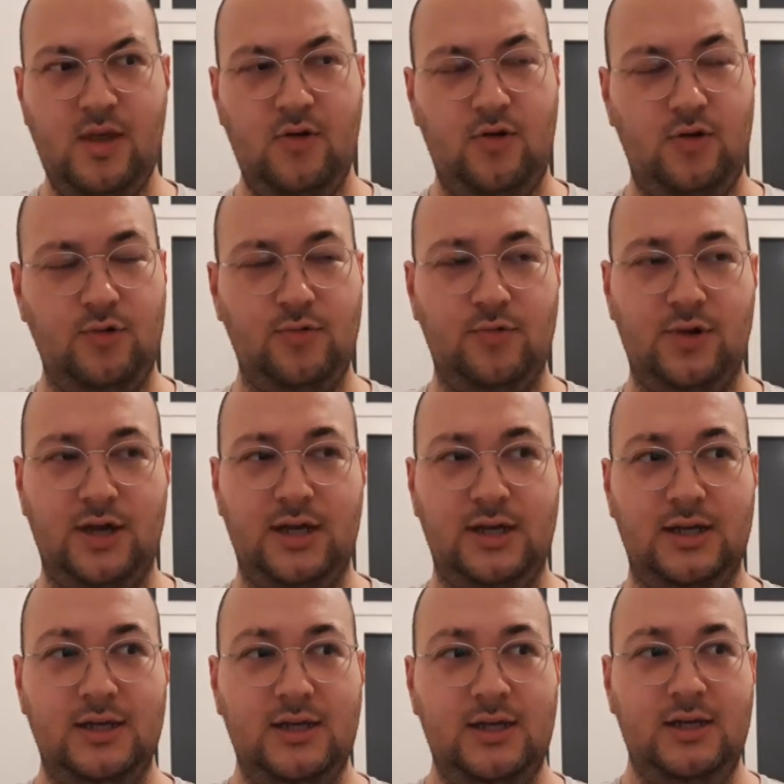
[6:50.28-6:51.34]
or
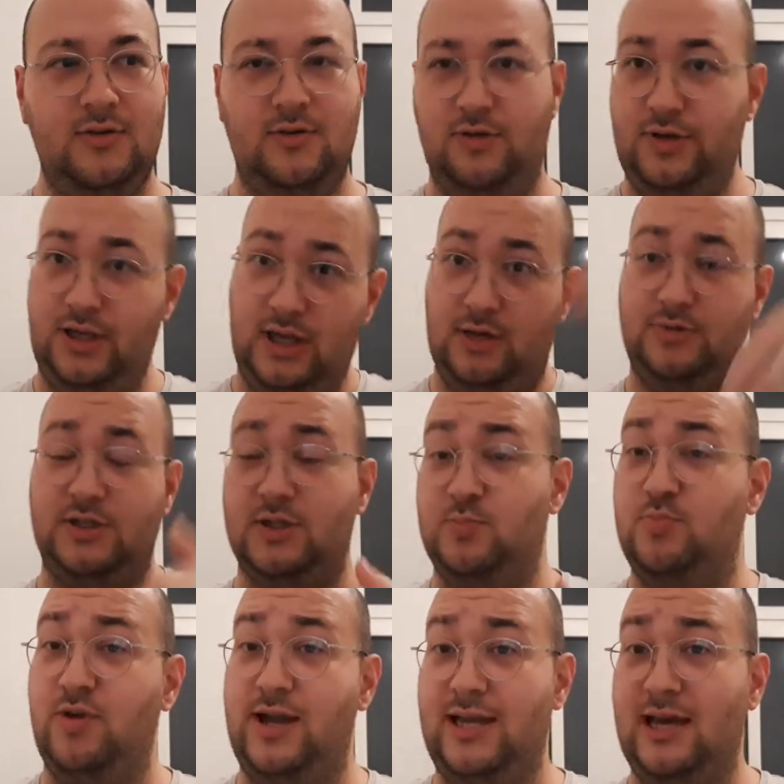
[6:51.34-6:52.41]
uh, or you know
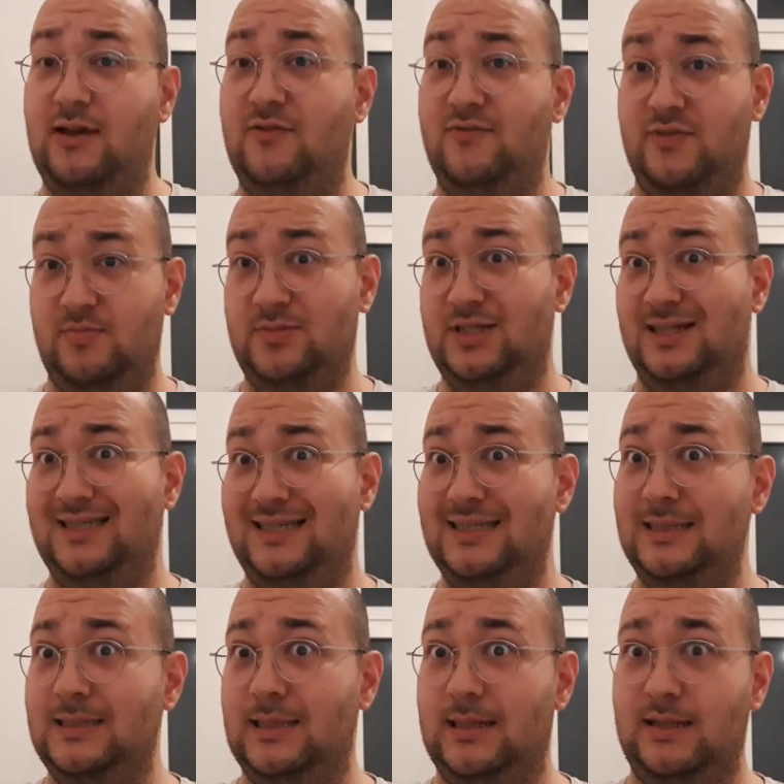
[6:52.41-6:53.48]
just break out of them just
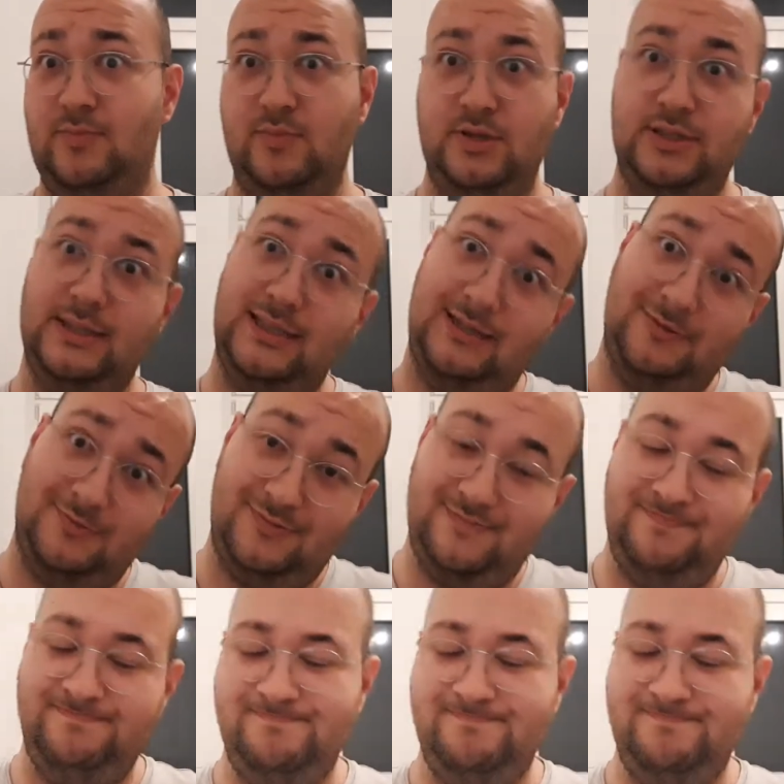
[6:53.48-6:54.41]
in time. So